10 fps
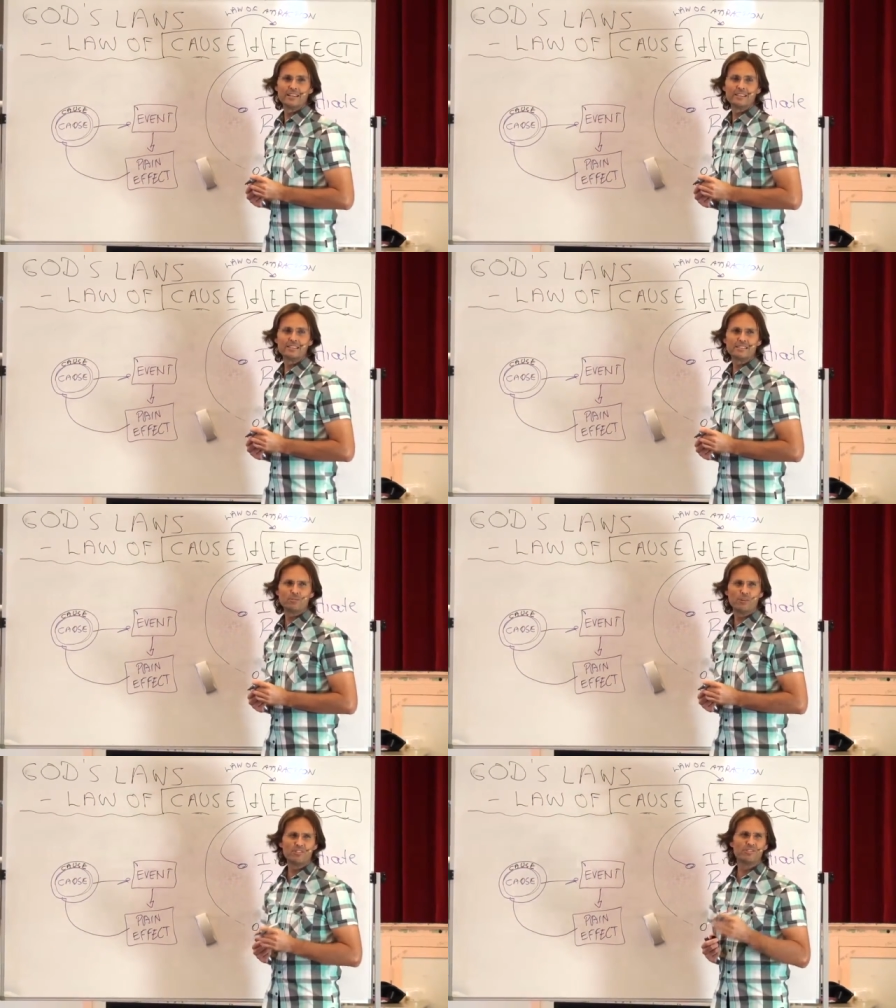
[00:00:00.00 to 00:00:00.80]
So
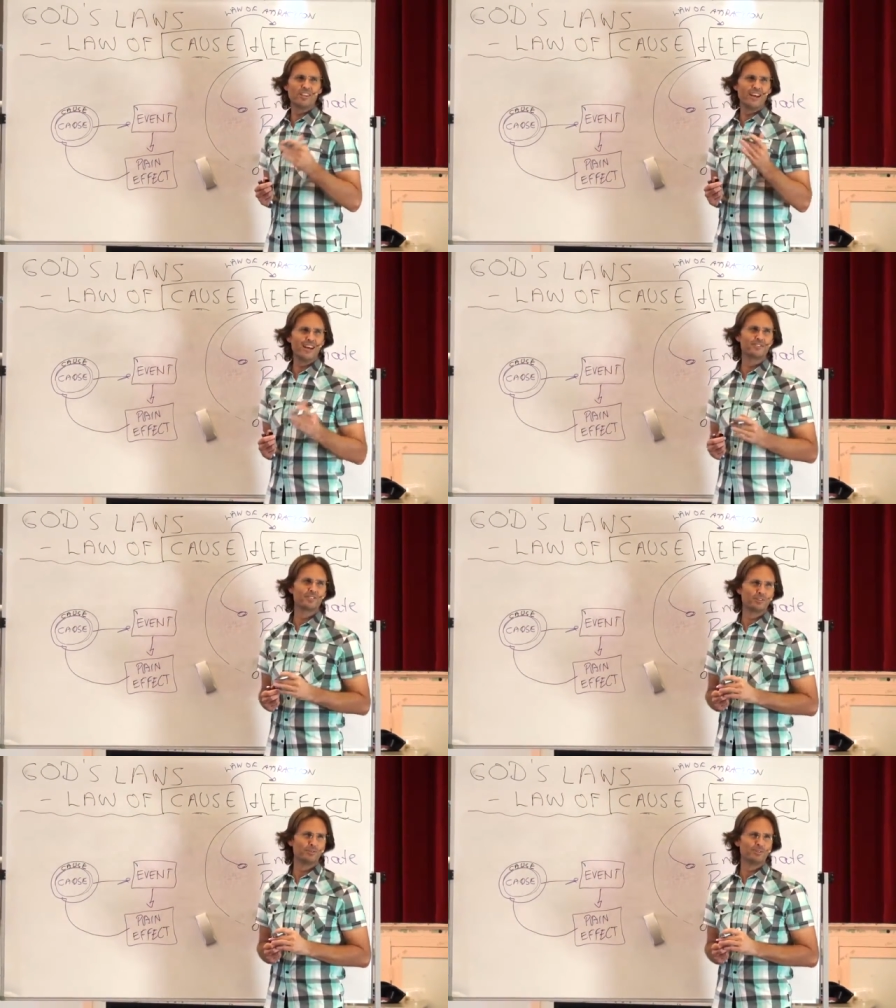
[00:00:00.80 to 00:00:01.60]
what does a larger
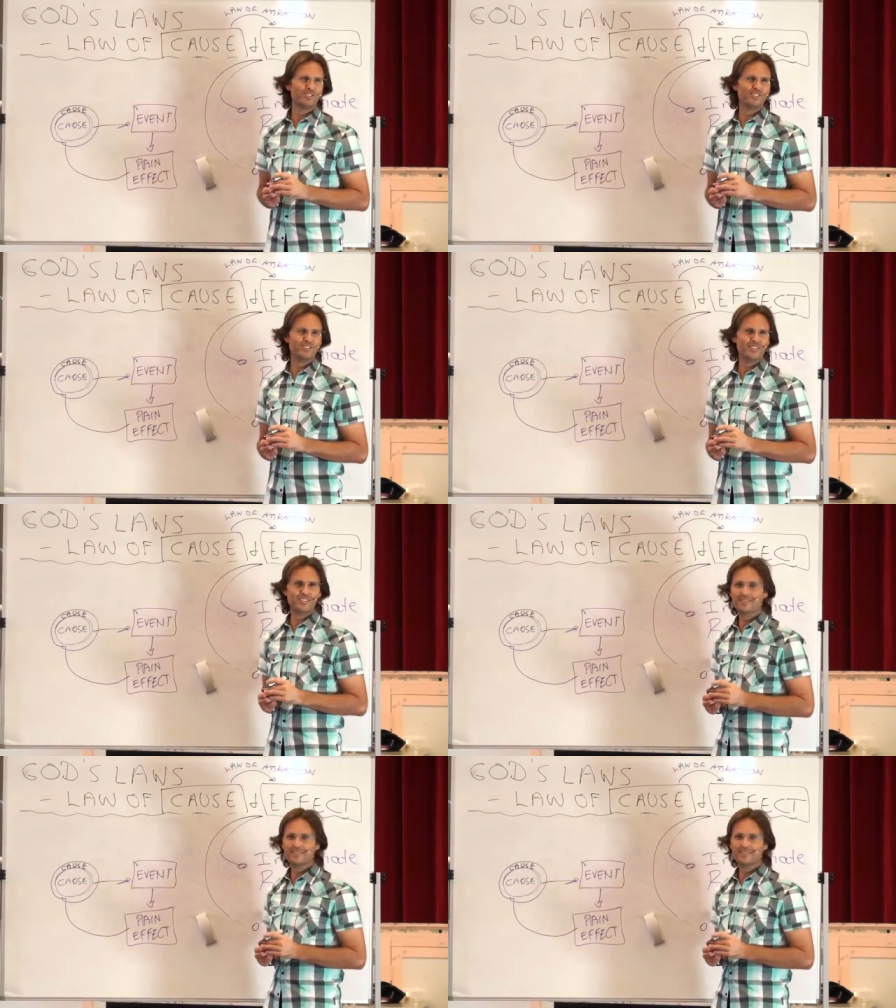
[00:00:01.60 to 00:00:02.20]
cause do?